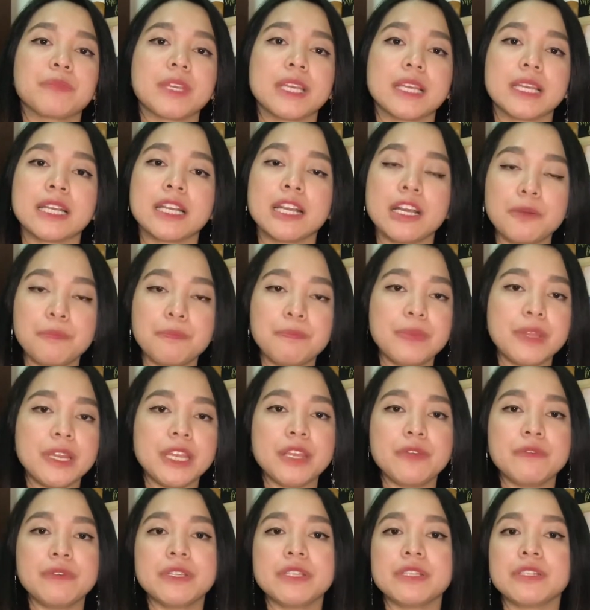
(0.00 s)
company,
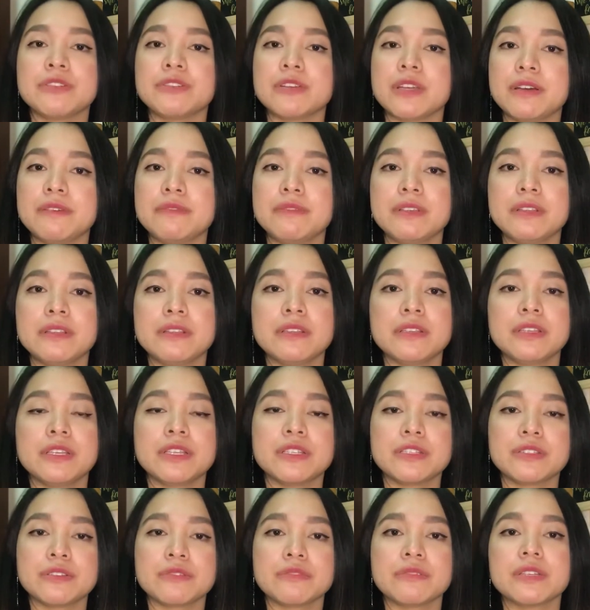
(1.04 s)
with your travel
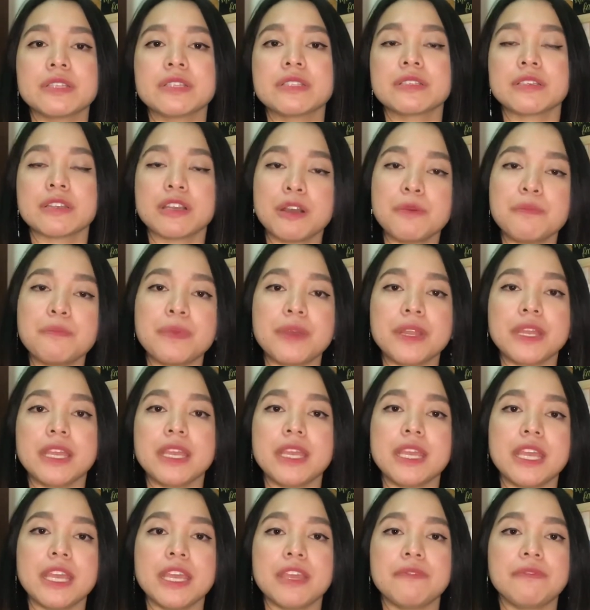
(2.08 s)
insurance company,
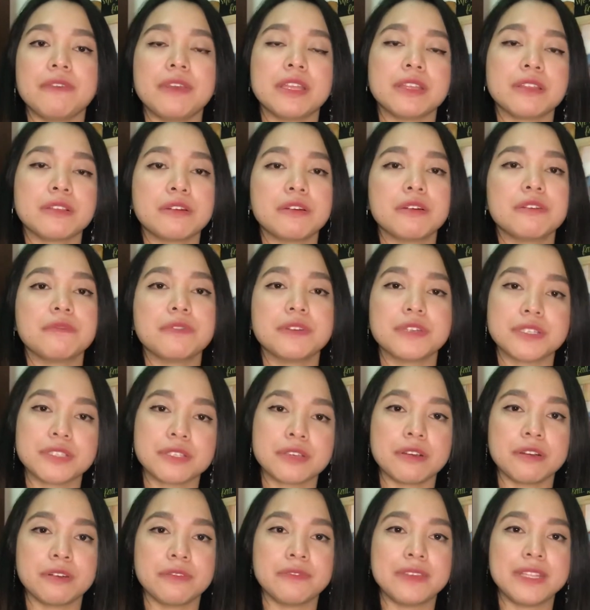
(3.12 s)
if it covers
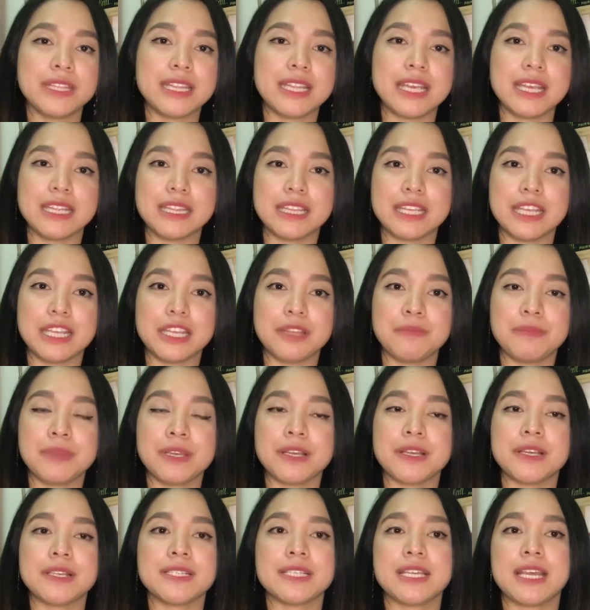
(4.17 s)
COVID-19,
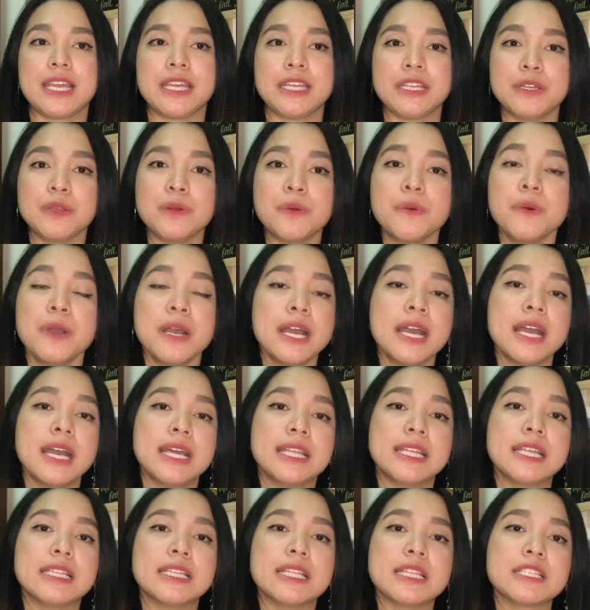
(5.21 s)
because I know
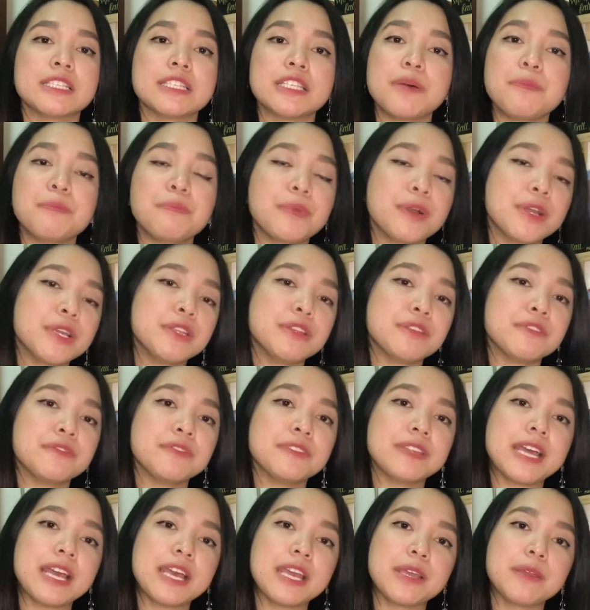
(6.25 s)
that at some point of
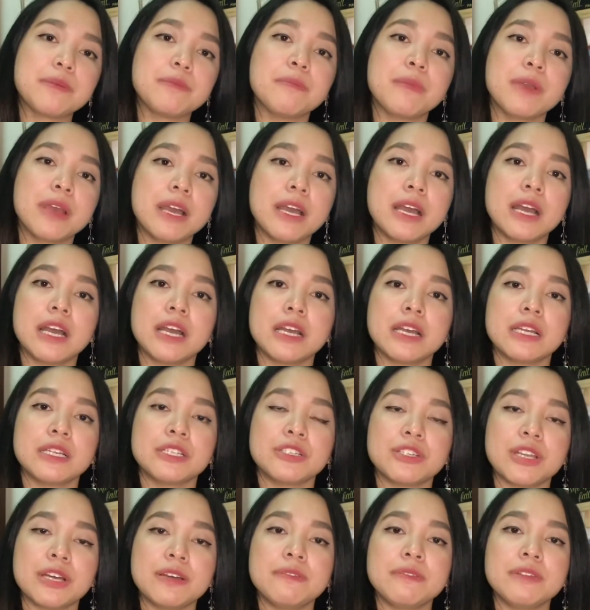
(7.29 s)
time,
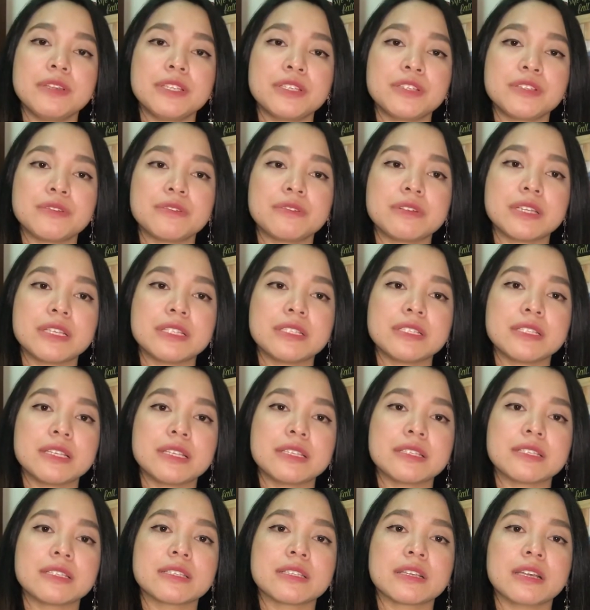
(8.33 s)
travel
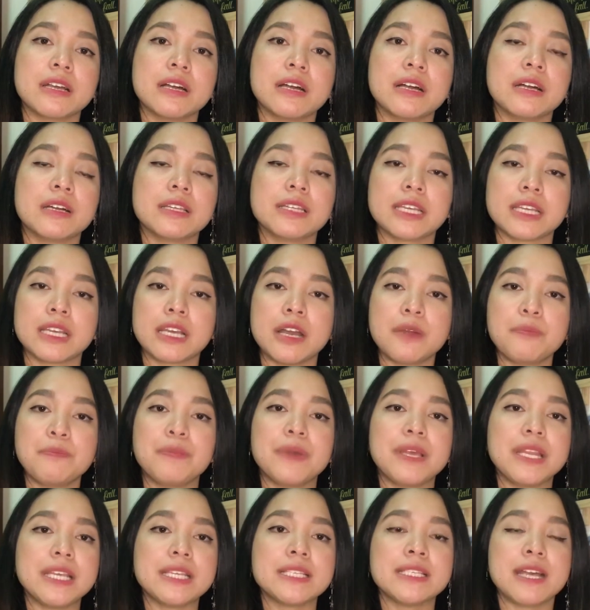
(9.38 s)
insurances, the
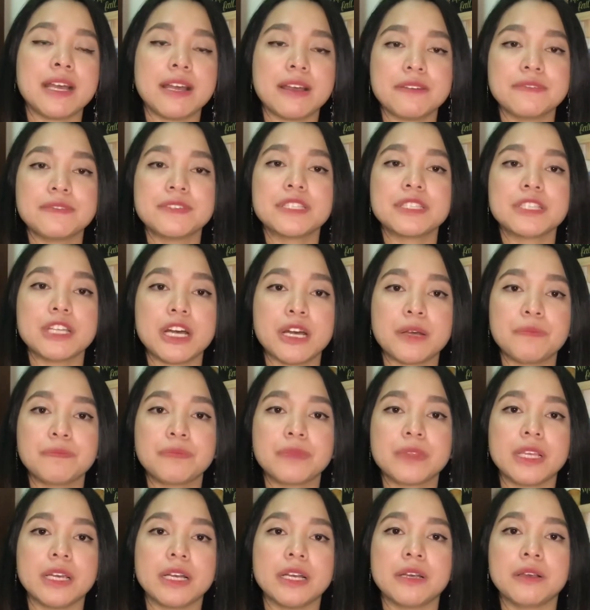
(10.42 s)
companies have stopped
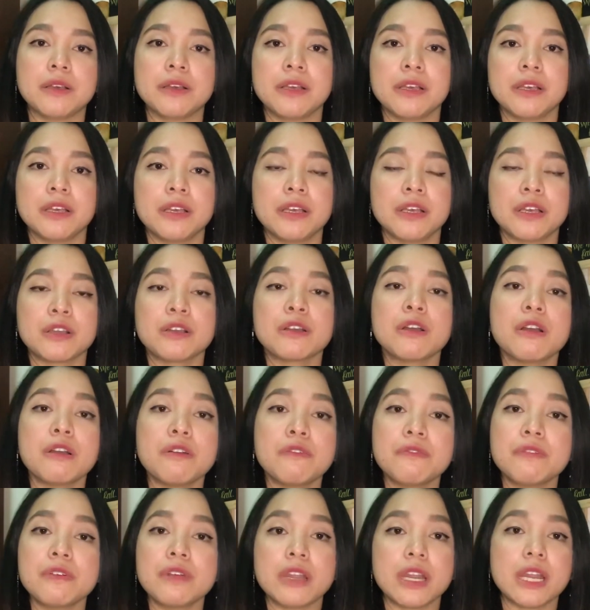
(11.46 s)

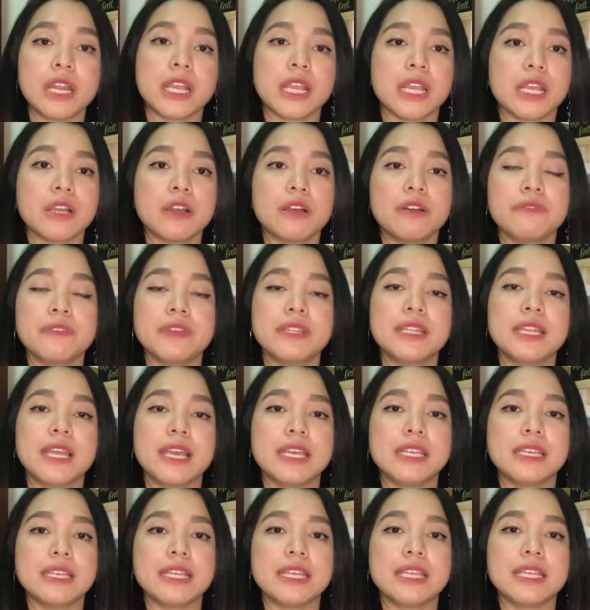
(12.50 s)
covering
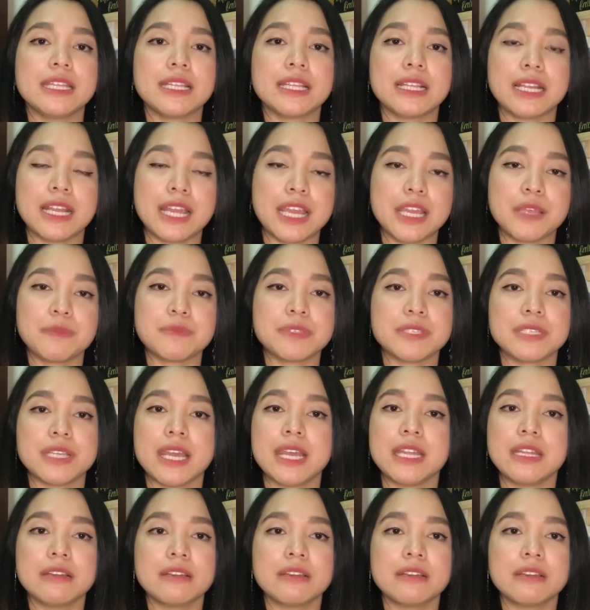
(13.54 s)
COVID-19 claims, any